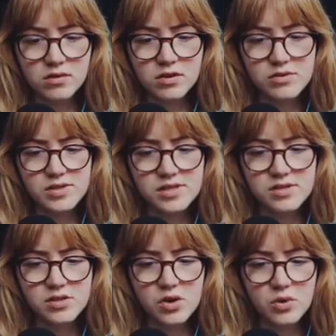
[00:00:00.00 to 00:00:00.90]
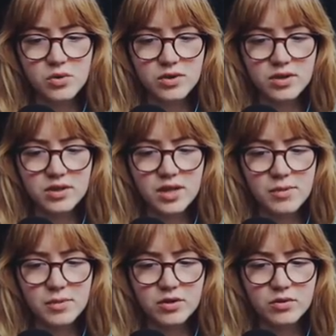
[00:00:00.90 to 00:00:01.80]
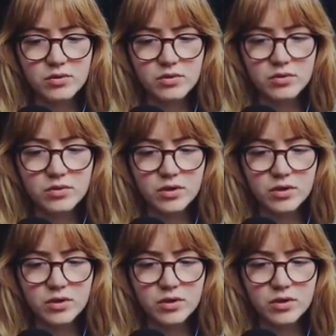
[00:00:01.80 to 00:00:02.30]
uses no chemical.